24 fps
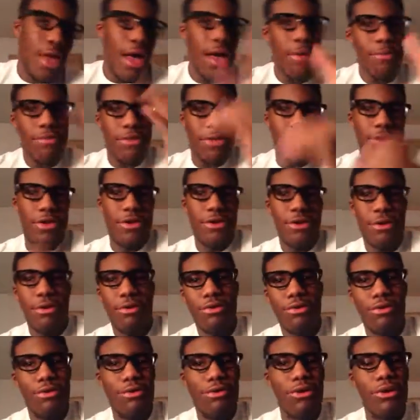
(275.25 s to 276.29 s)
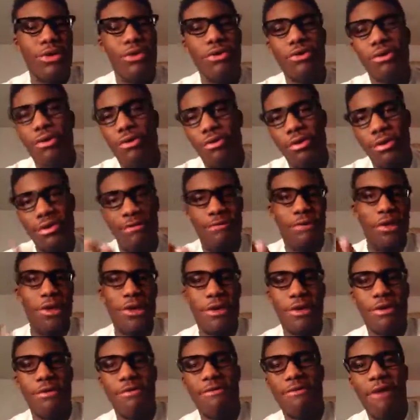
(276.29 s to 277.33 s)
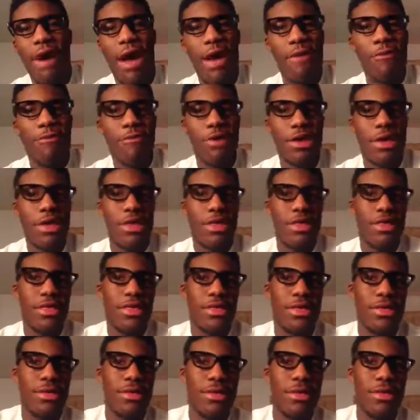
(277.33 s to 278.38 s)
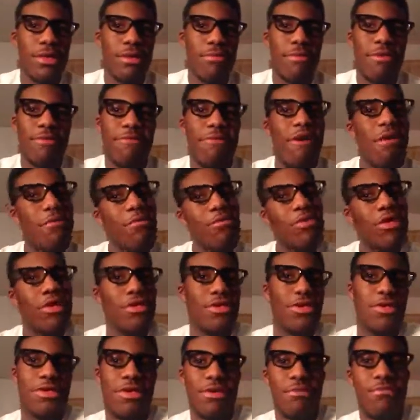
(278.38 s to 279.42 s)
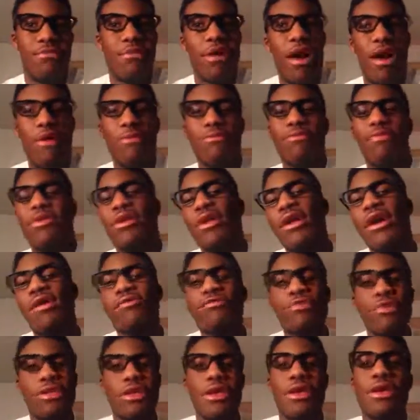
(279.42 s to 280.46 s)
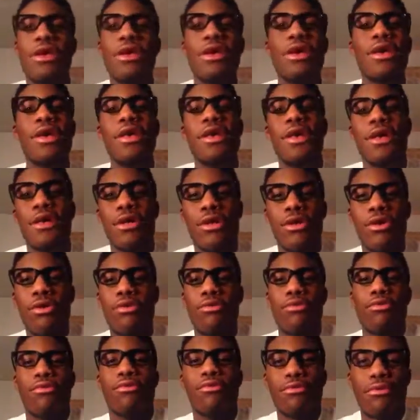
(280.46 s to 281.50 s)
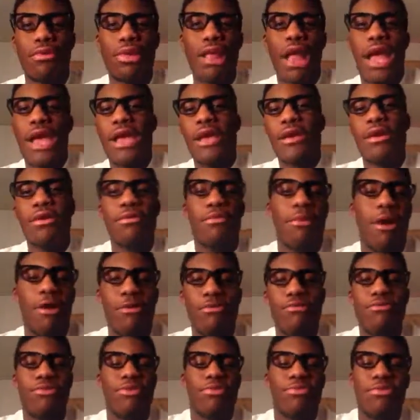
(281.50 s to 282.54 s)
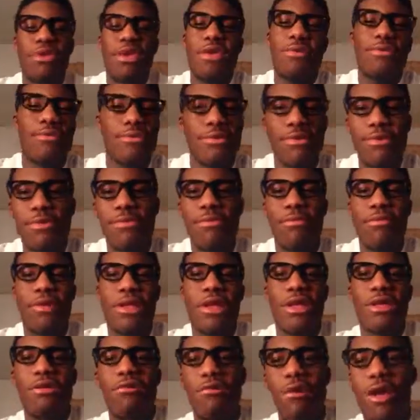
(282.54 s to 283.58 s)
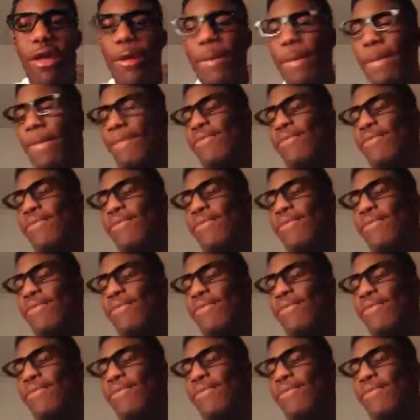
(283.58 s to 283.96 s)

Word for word: I'm done, you know, little, little quick video, five ways. I mean, five relationship problems that I really don't like about these people. But anyway,